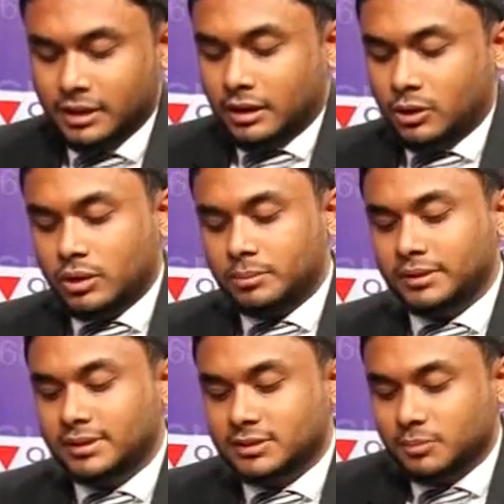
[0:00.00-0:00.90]
no, I
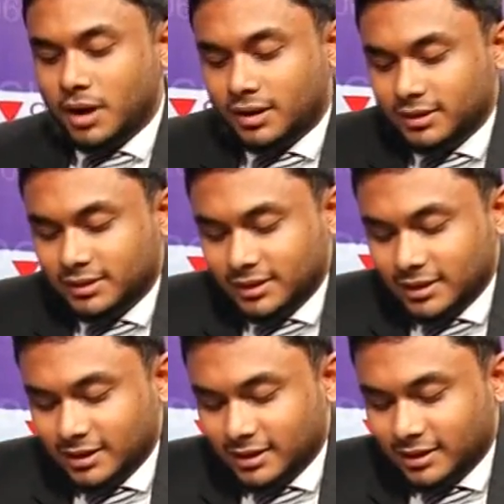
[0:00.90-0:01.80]
mean, this market,
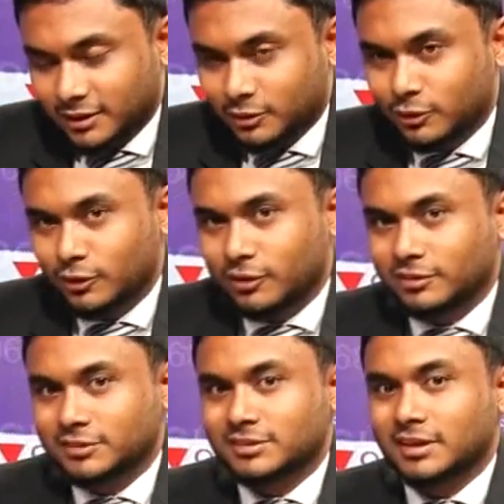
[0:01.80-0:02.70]
uh, you know,
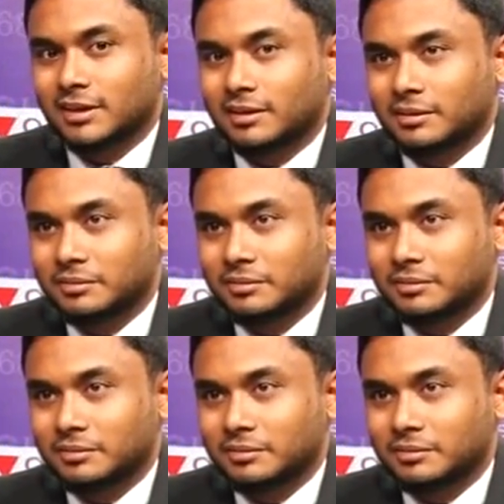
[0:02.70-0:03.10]
is uh,